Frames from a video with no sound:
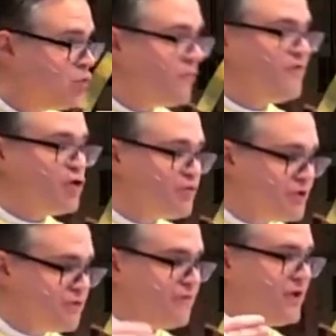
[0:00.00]

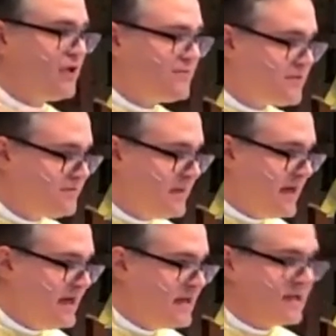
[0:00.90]
Refusing to forgive
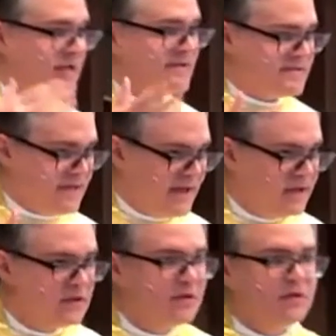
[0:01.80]
somebody, it
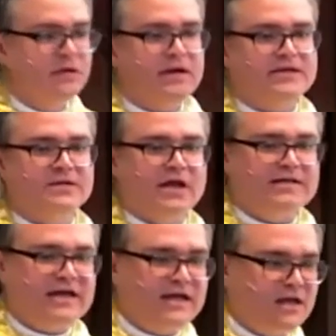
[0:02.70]
said, is
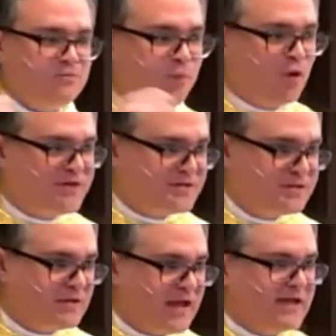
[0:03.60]
like taking
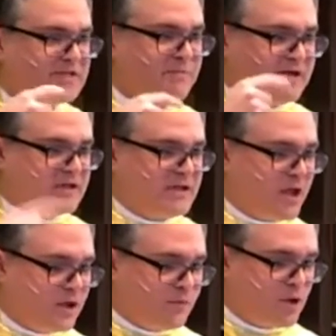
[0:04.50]
poison and expecting the
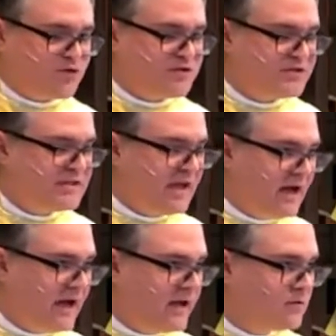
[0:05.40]
other person to
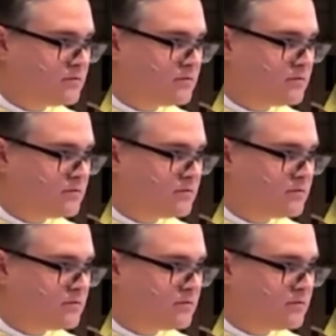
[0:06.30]
die.